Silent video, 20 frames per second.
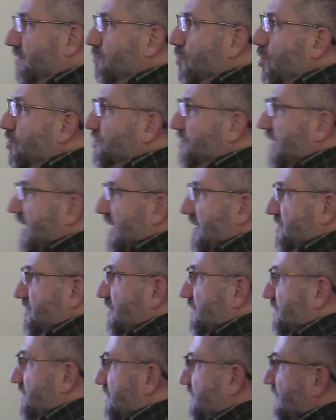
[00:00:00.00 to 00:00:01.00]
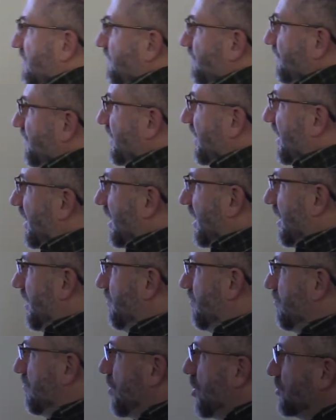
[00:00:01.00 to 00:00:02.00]
in most cases, uh,
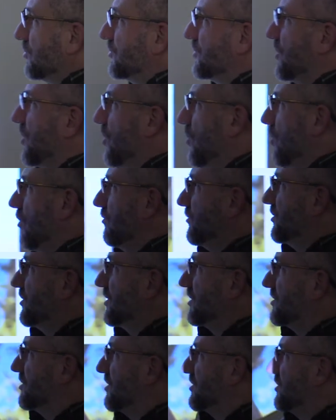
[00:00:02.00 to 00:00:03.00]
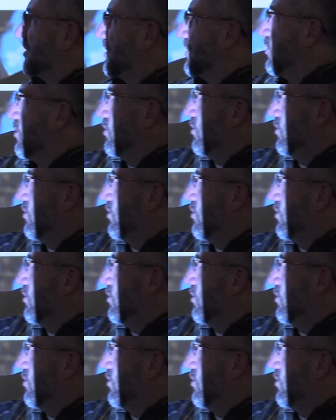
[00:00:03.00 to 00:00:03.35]
most homes, existing